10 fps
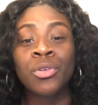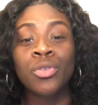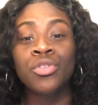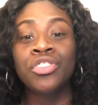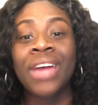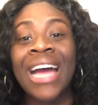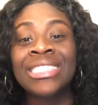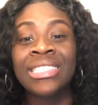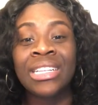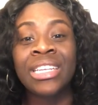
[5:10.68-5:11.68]

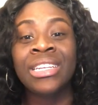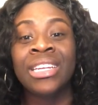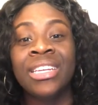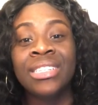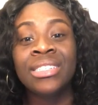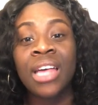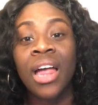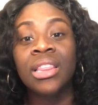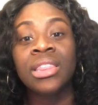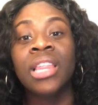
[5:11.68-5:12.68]
drastically needs
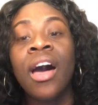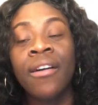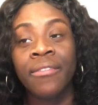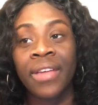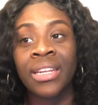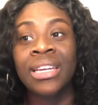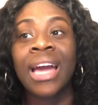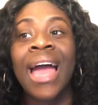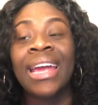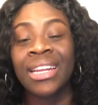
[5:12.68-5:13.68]
love and
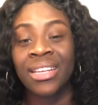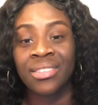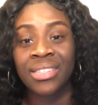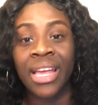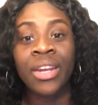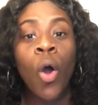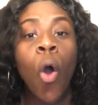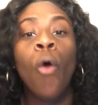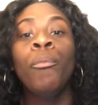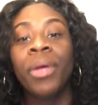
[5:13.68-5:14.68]
guidance and
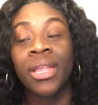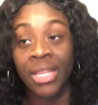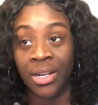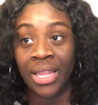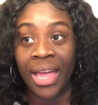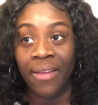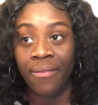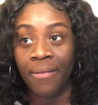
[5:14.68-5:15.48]
hope in their life?